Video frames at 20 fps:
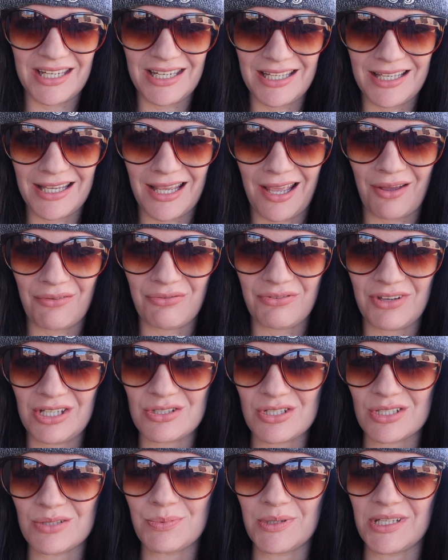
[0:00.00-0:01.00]
any
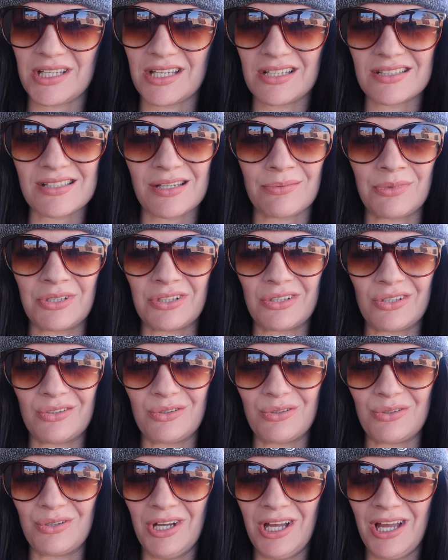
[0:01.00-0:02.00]
caffeine just because I'm a
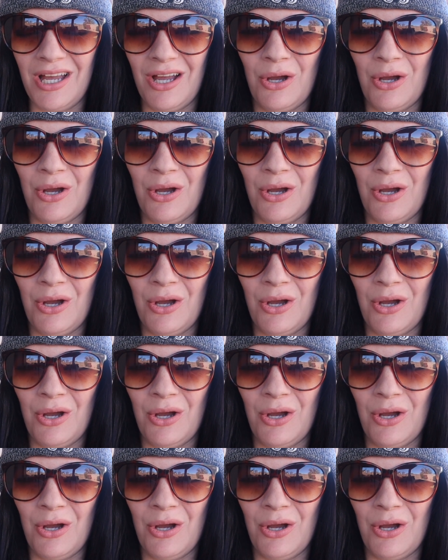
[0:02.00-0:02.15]
little